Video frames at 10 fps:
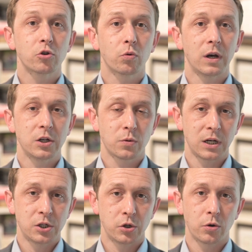
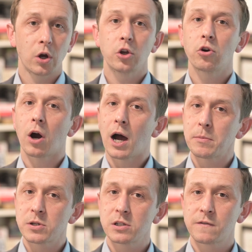2022, your
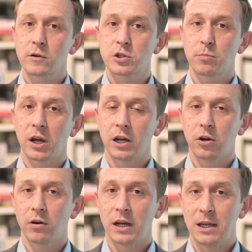options for spreading
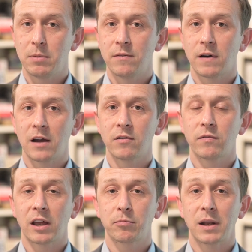your EB5
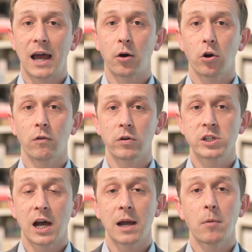investment out over
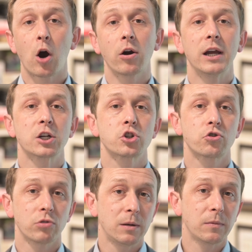time are
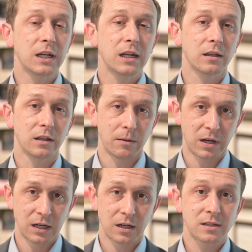extremely
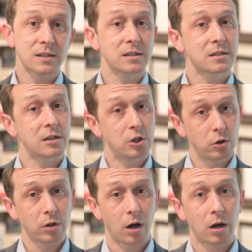limited since the
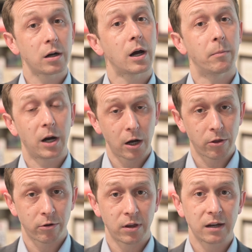new law, among
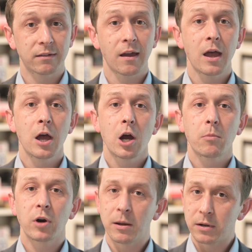other things,
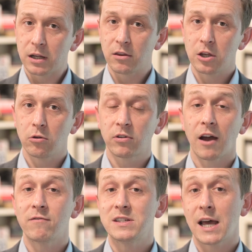prohibited the use
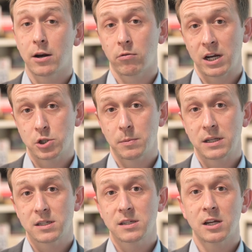of debt
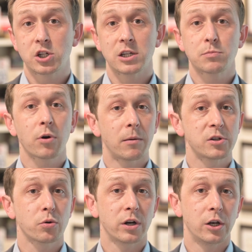arrangements, such as
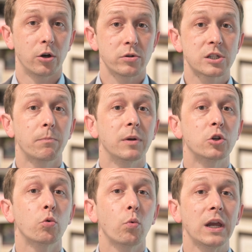promissory notes,
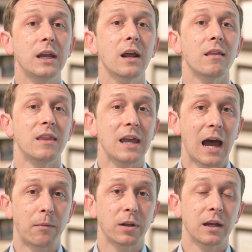between the
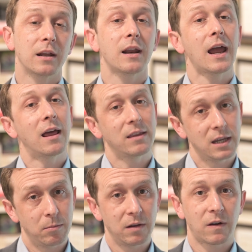applicant and
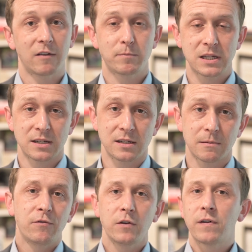the EB-5 business.
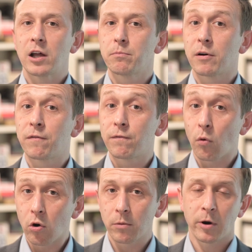If you filed
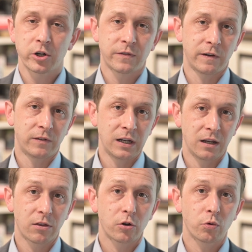before March
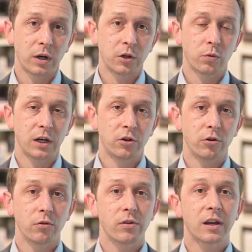15,
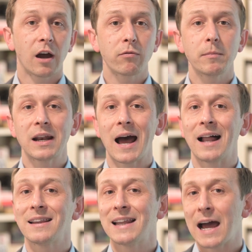2022, the government
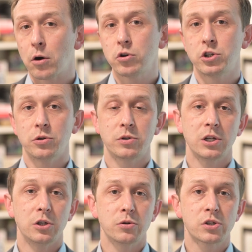allowed you
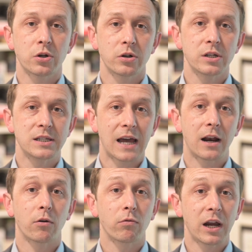to use certain
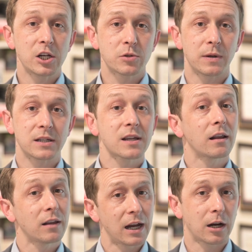debt
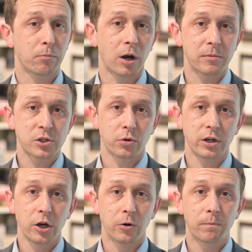arrangements, like a
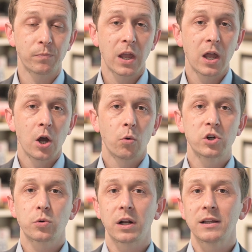promissory note,
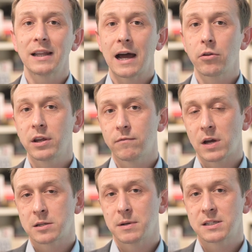which would allow the
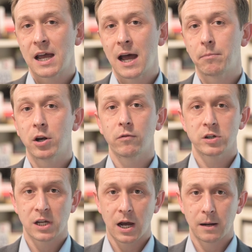investment to happen
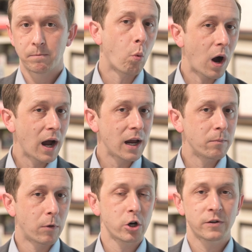over time. Why
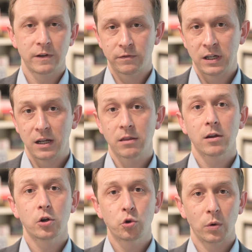March 15,
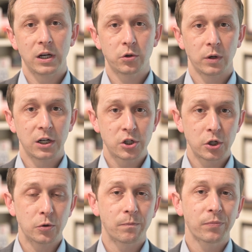
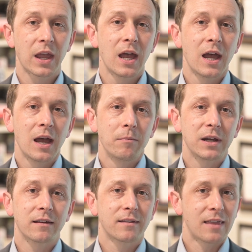2022?
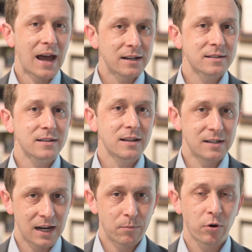because that's the
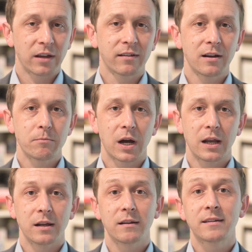date President
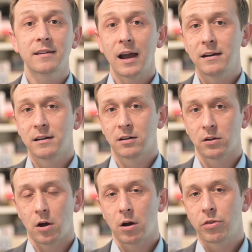Biden signed into
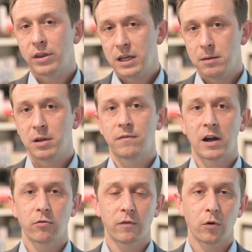law the
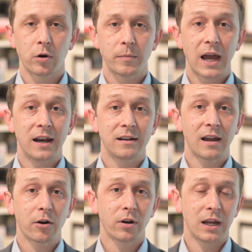EB5 Reform and
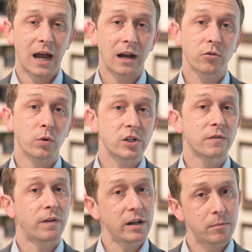Integrity Act, which
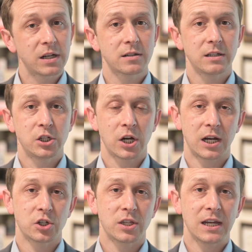fundamentally
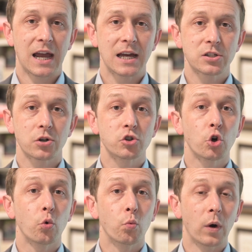changed the answer
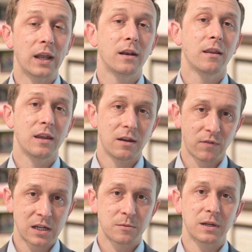to when the
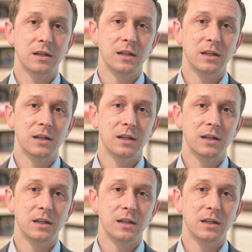investment